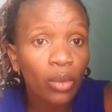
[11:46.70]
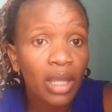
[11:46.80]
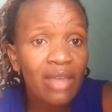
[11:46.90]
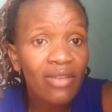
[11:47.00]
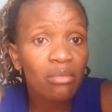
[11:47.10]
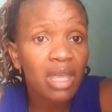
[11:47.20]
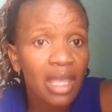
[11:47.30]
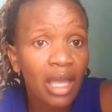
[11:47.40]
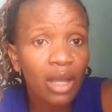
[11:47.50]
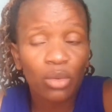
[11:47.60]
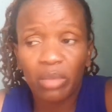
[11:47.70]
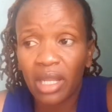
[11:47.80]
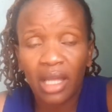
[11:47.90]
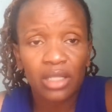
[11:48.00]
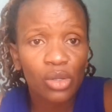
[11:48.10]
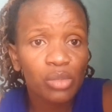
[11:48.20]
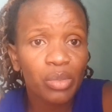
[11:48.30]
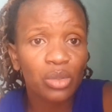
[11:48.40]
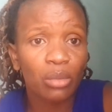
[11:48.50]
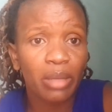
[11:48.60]
even me i could be in that
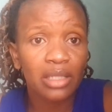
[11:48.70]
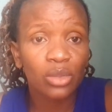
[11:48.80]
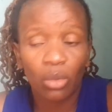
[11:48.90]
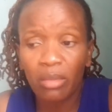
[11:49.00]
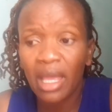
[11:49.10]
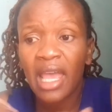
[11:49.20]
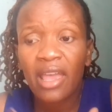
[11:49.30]
hospital bed so